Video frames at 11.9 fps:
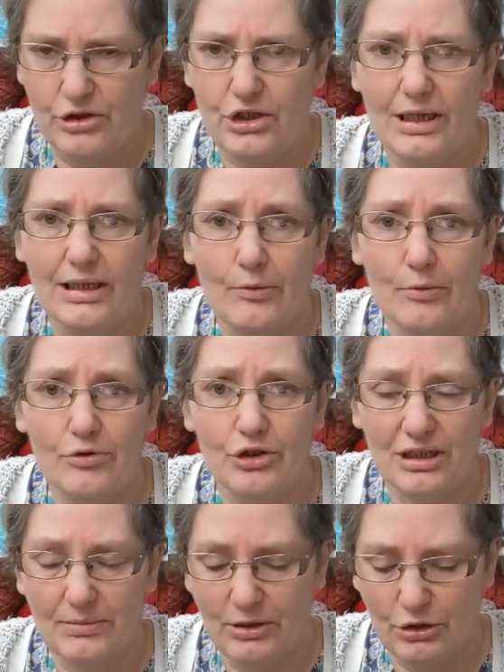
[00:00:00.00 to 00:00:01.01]
I will
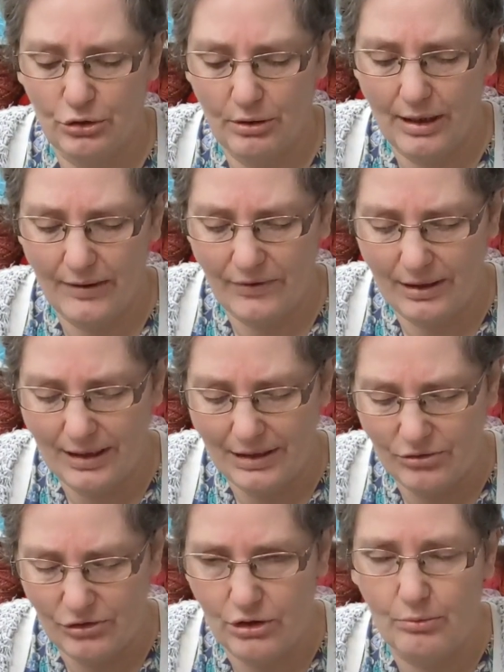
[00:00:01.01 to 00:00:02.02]
check to make sure I had the
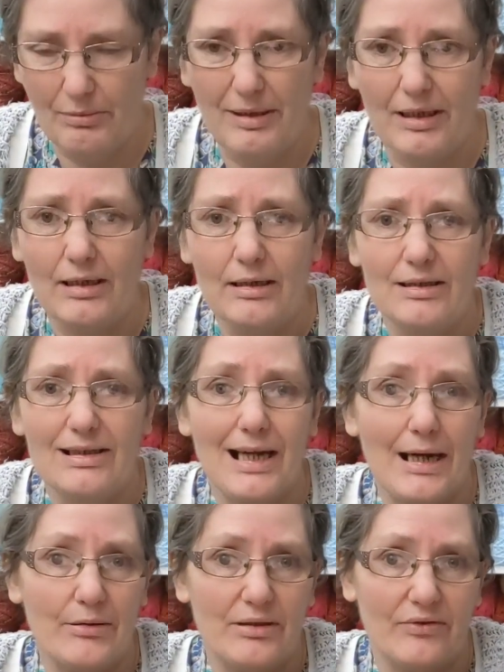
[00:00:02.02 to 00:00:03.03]
extra yarn with me.
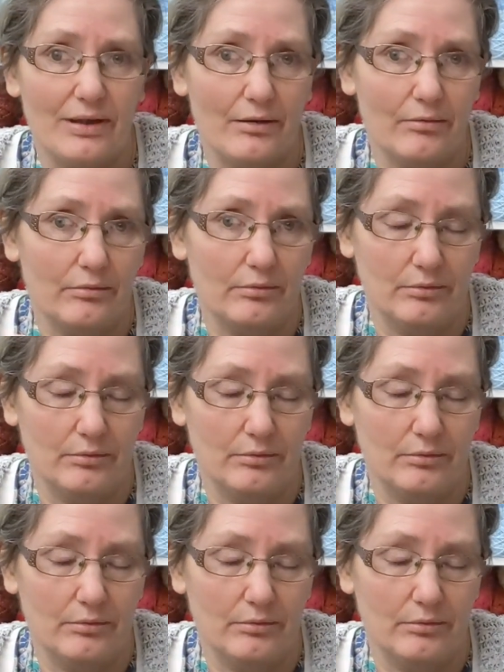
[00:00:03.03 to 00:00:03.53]
Doubt if I'll